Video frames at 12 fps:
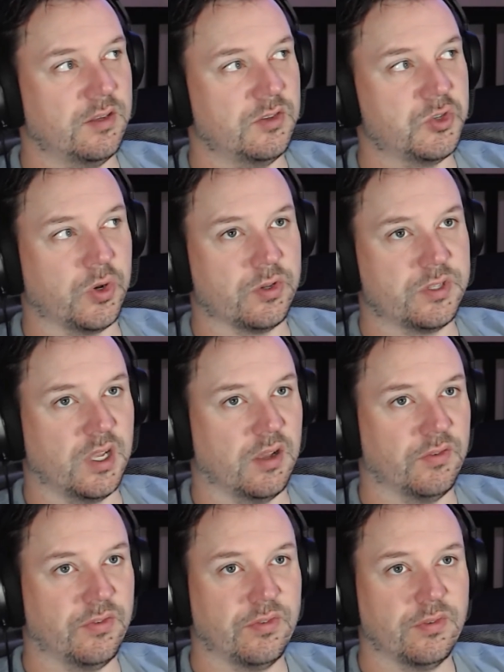enjoy
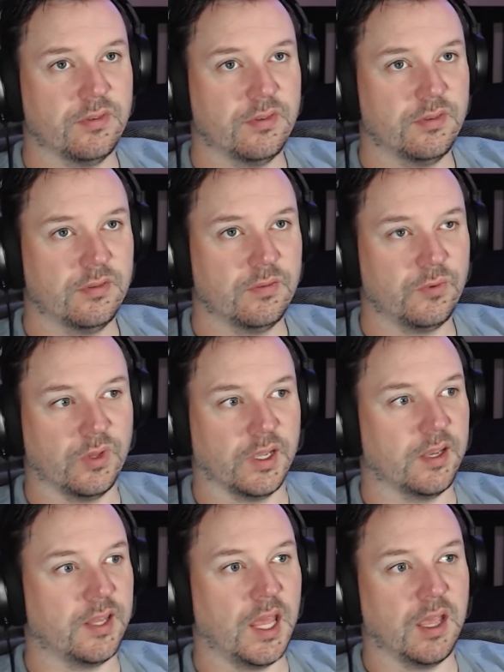yourself for,
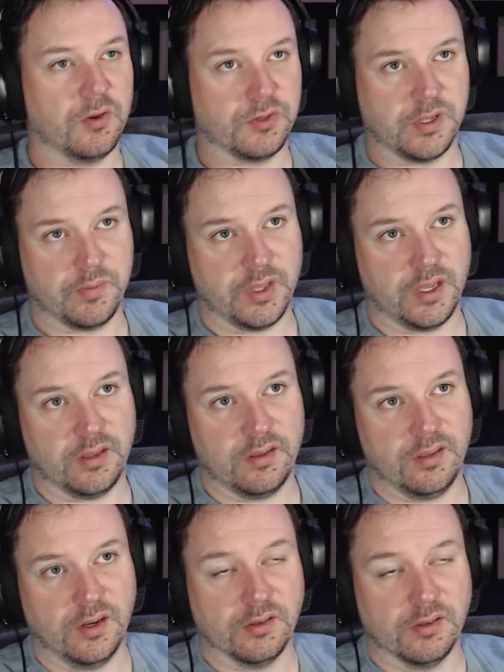like, a day or something,
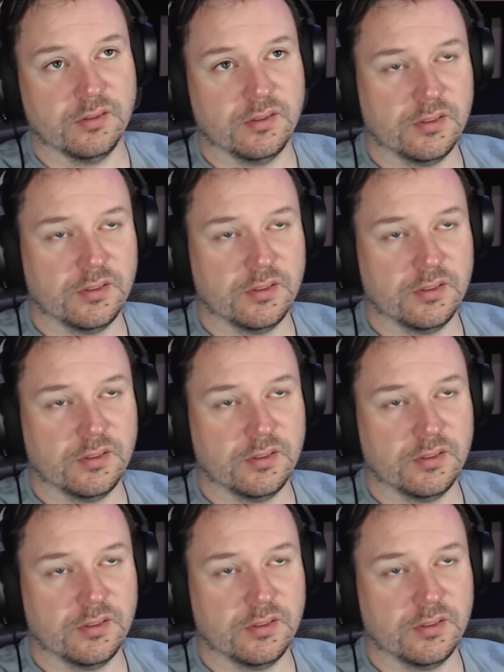you know?